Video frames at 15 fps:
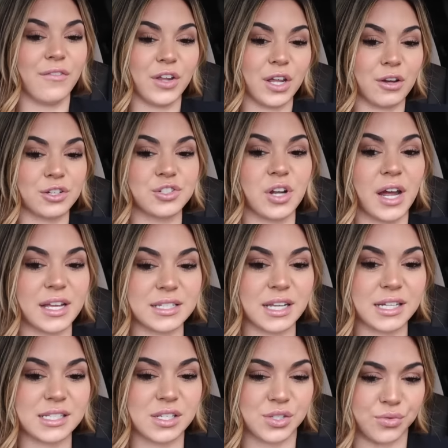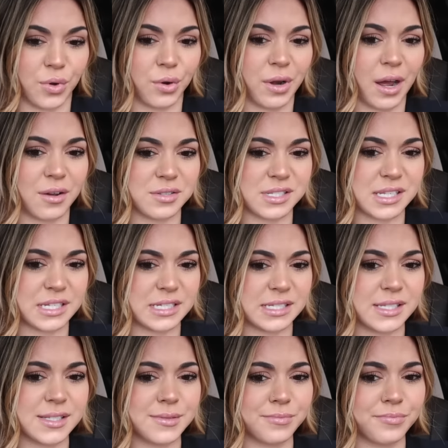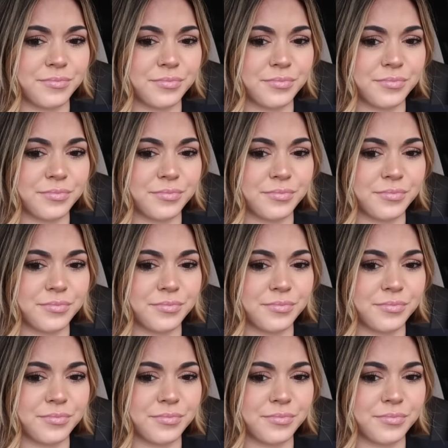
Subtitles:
video trying Texas Roadhouse's